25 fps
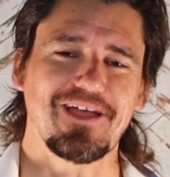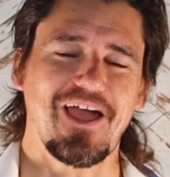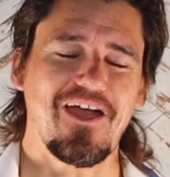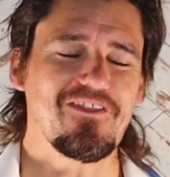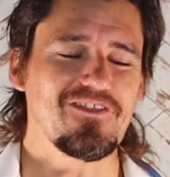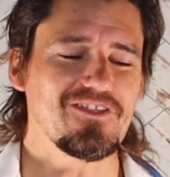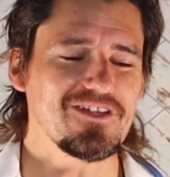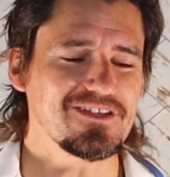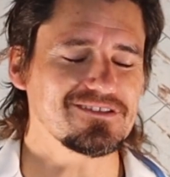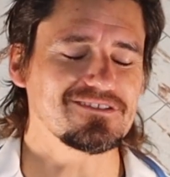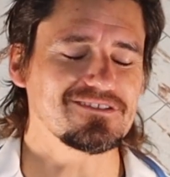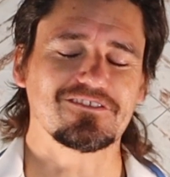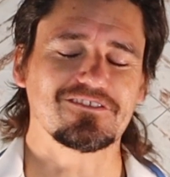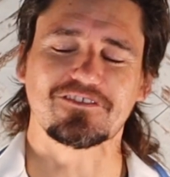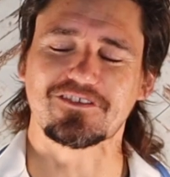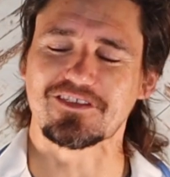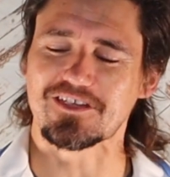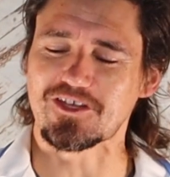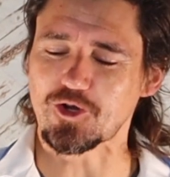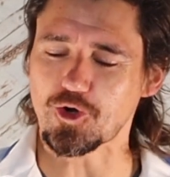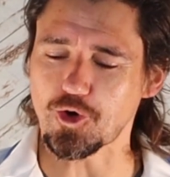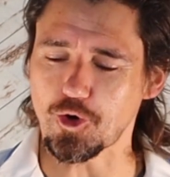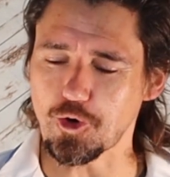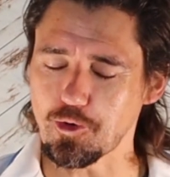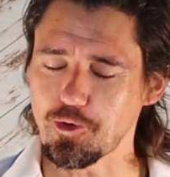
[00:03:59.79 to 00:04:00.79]
And is
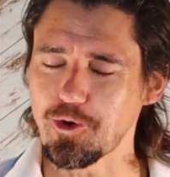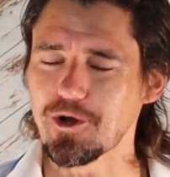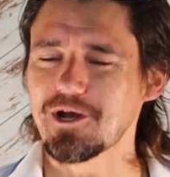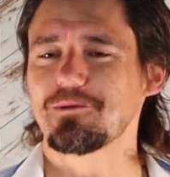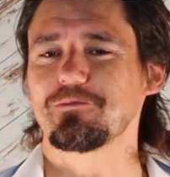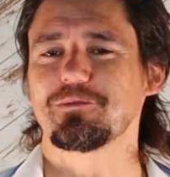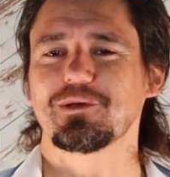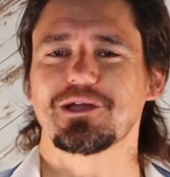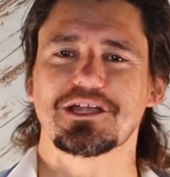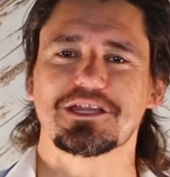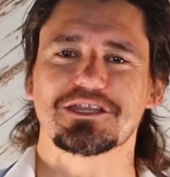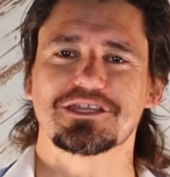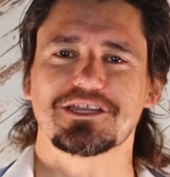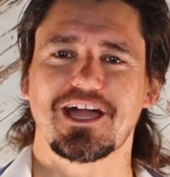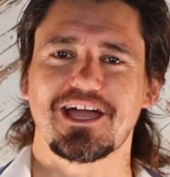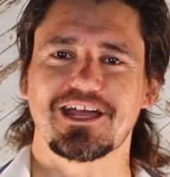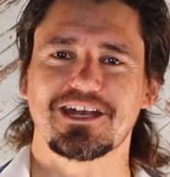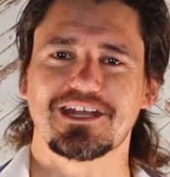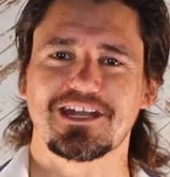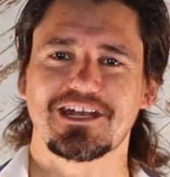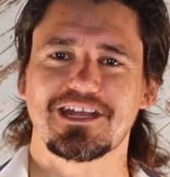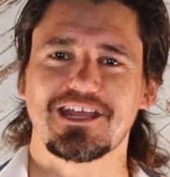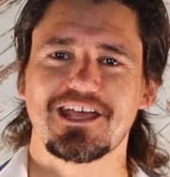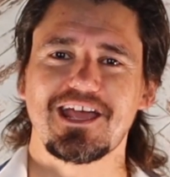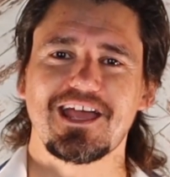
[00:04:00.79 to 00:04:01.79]
incredibly
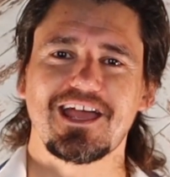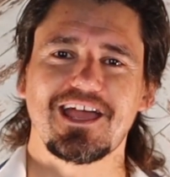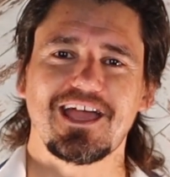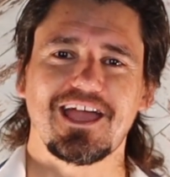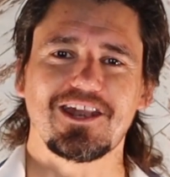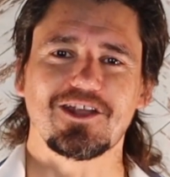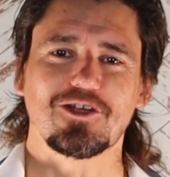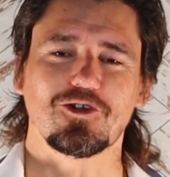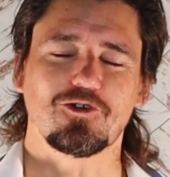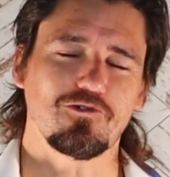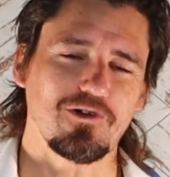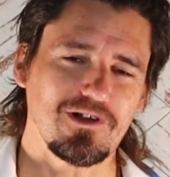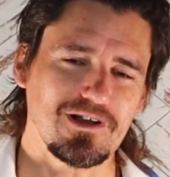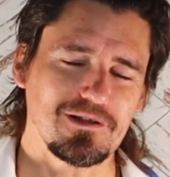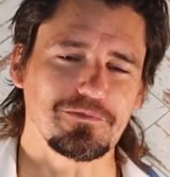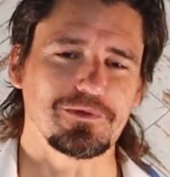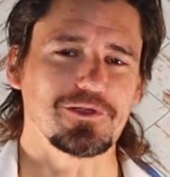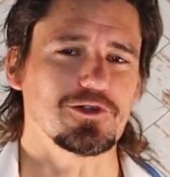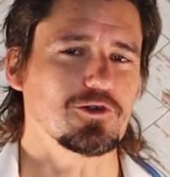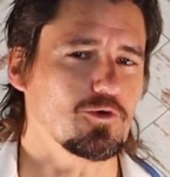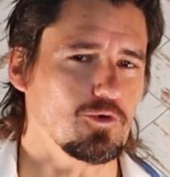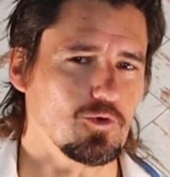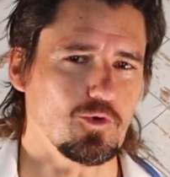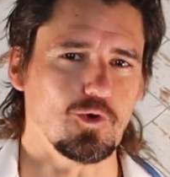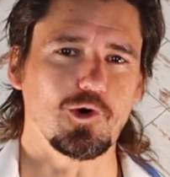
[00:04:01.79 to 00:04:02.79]
exciting and
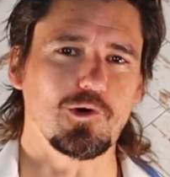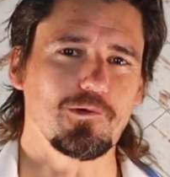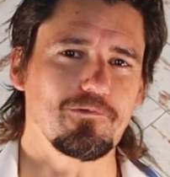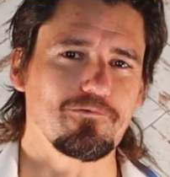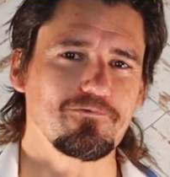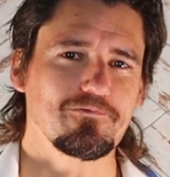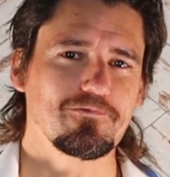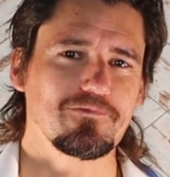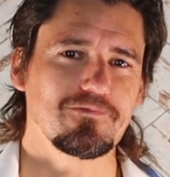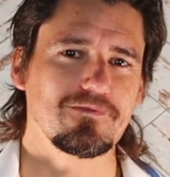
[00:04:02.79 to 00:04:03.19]
incredibly cool.